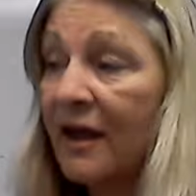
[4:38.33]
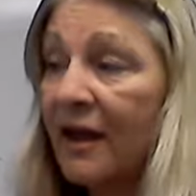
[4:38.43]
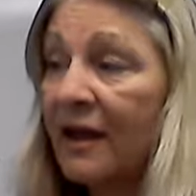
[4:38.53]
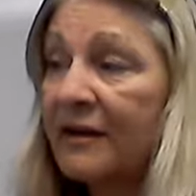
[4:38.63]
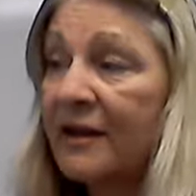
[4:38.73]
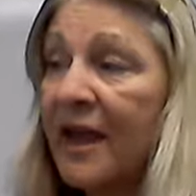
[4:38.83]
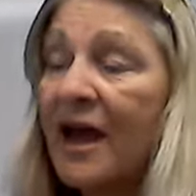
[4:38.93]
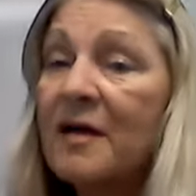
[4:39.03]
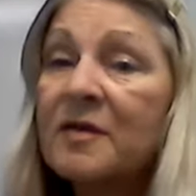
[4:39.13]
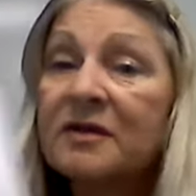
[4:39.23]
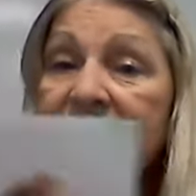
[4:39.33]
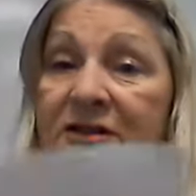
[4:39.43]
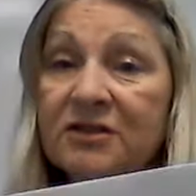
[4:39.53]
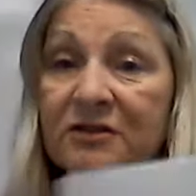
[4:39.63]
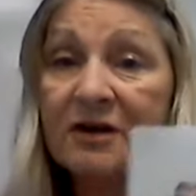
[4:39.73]
And camels
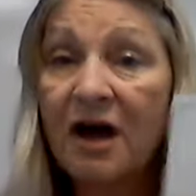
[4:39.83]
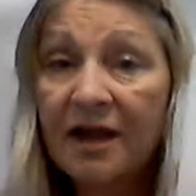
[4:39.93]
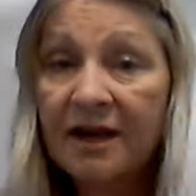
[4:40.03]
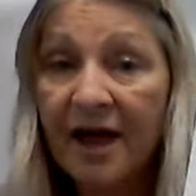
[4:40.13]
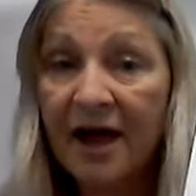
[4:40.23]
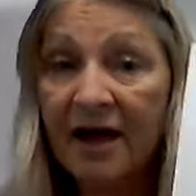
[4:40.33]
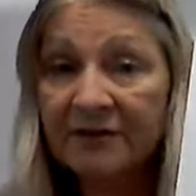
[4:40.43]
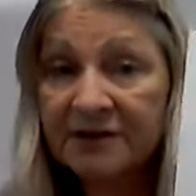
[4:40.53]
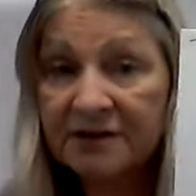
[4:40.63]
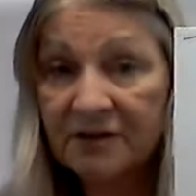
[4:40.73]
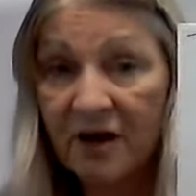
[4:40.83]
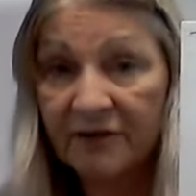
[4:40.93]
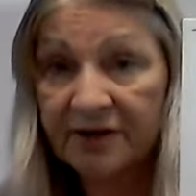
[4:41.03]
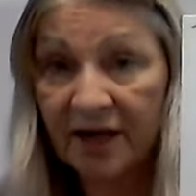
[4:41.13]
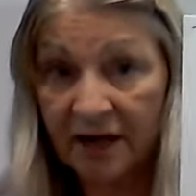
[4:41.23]
do not have
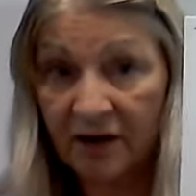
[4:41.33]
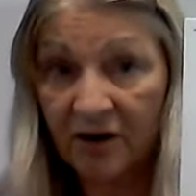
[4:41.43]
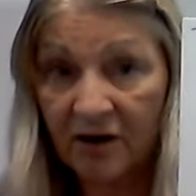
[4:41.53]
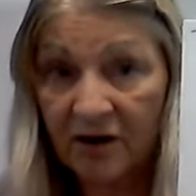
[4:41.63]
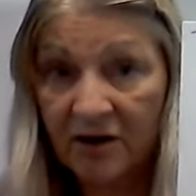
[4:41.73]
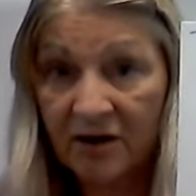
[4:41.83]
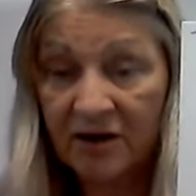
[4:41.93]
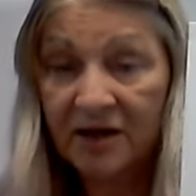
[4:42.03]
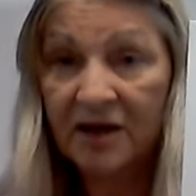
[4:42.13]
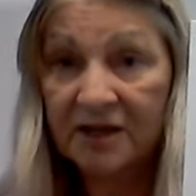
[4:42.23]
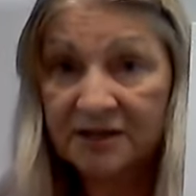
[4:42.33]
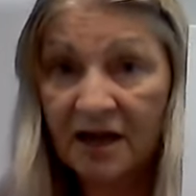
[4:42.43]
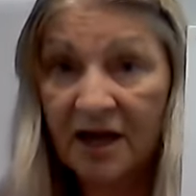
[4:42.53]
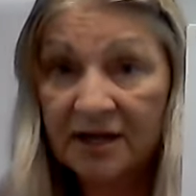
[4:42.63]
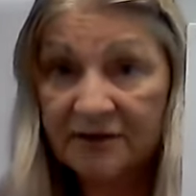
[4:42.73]
soft hair. It's
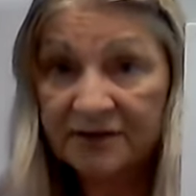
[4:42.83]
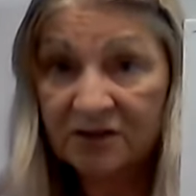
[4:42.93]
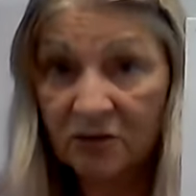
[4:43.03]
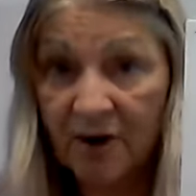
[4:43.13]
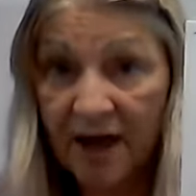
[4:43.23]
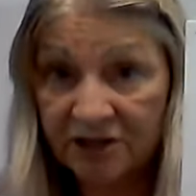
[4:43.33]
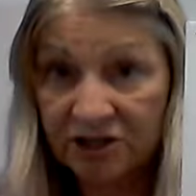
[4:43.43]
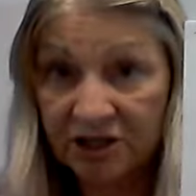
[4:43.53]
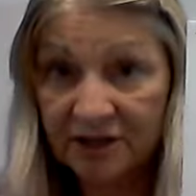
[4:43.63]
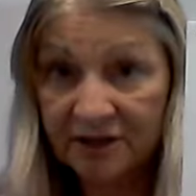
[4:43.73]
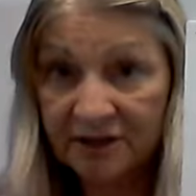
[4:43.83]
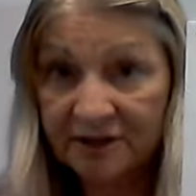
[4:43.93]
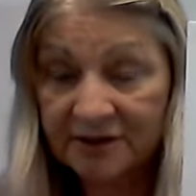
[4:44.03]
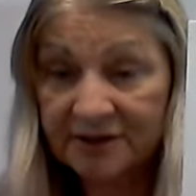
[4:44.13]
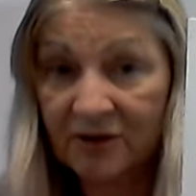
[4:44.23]
kind of scratchy.
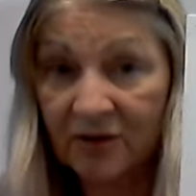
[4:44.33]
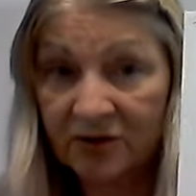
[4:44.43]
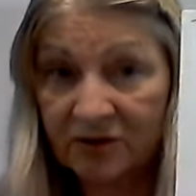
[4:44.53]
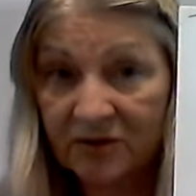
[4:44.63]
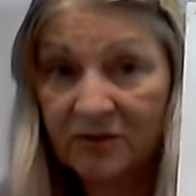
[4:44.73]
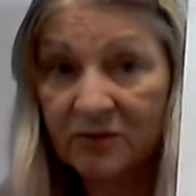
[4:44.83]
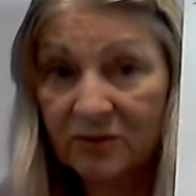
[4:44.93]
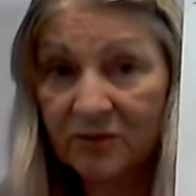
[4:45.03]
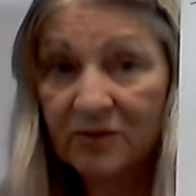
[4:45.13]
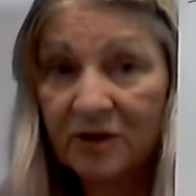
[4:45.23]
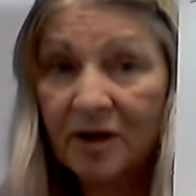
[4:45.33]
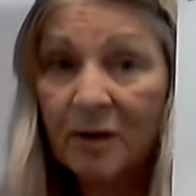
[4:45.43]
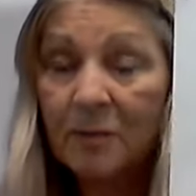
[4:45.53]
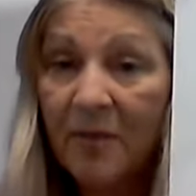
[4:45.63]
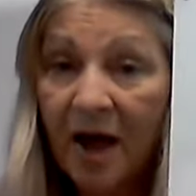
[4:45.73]
So you
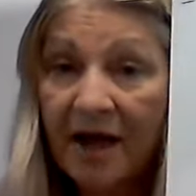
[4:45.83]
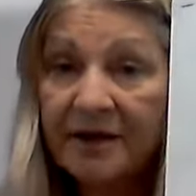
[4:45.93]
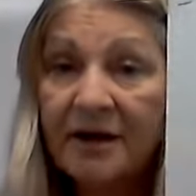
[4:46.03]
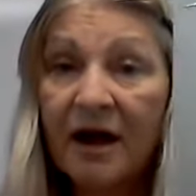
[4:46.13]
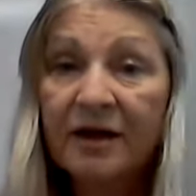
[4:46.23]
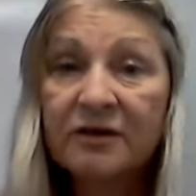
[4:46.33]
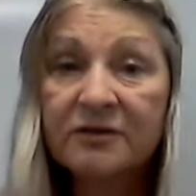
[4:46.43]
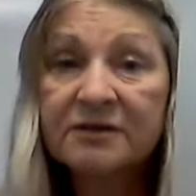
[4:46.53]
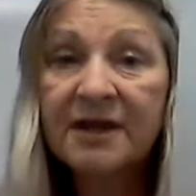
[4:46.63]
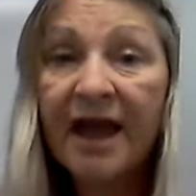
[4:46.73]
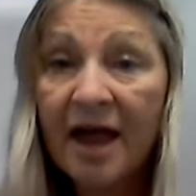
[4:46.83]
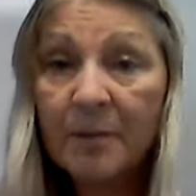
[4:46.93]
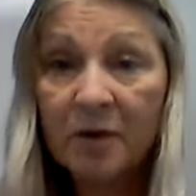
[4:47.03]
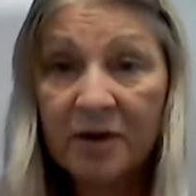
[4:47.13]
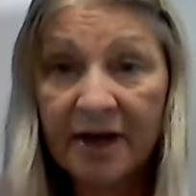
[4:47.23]
might not use
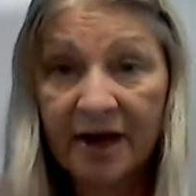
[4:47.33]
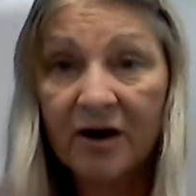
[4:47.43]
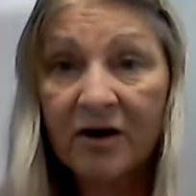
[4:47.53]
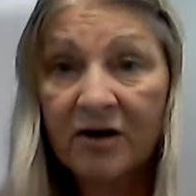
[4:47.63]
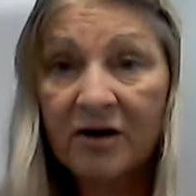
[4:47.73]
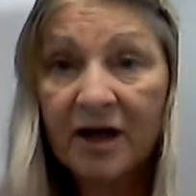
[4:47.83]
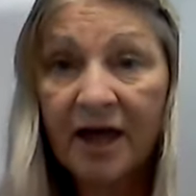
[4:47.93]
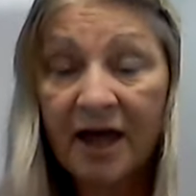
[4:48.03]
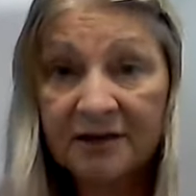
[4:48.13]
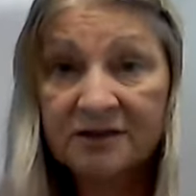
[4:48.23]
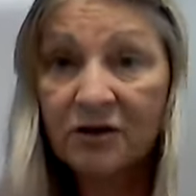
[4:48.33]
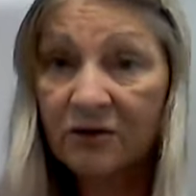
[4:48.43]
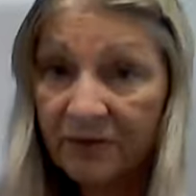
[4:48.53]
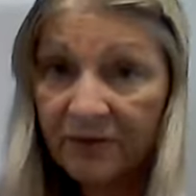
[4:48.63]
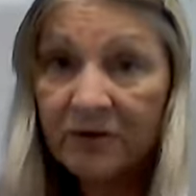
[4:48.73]
camel hair as
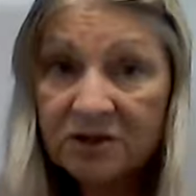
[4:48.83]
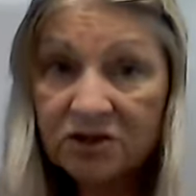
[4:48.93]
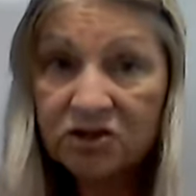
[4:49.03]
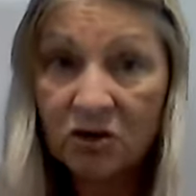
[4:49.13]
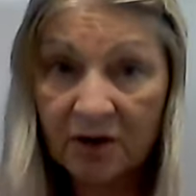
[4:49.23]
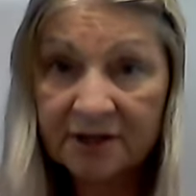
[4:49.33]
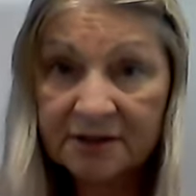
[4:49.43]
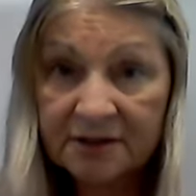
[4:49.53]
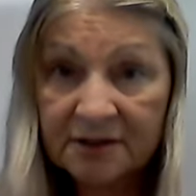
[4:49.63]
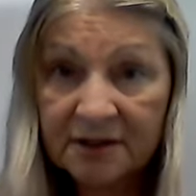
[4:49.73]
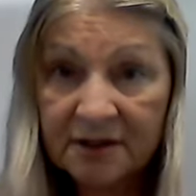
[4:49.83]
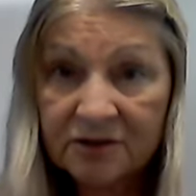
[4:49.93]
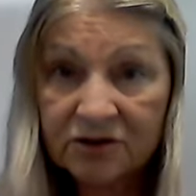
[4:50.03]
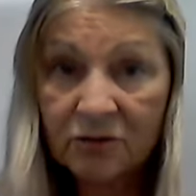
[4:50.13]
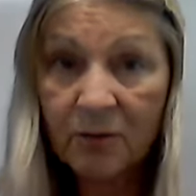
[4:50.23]
your first choice
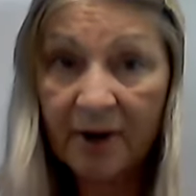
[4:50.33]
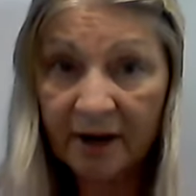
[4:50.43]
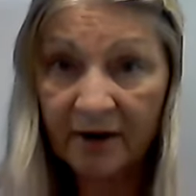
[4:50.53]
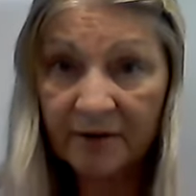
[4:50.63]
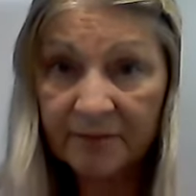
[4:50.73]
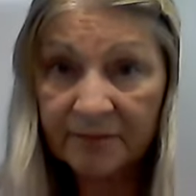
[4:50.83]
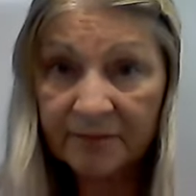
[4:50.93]
to wear.